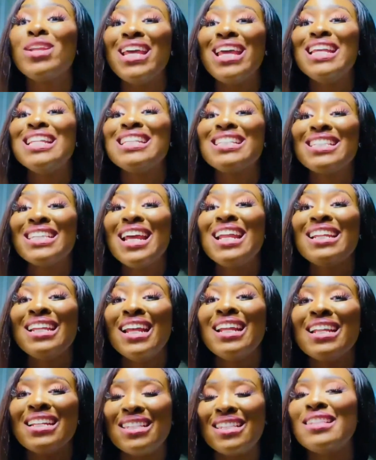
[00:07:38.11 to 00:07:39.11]
That is
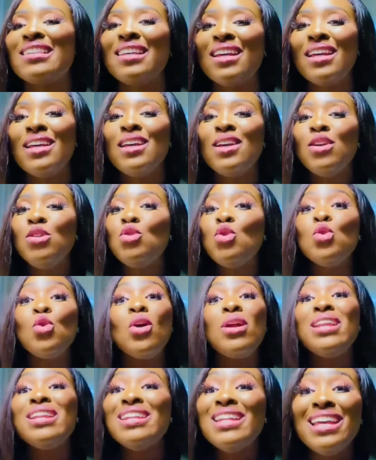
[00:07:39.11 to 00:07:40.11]
how God
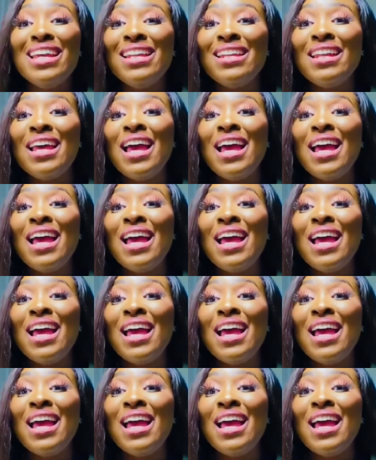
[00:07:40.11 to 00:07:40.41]
intended it.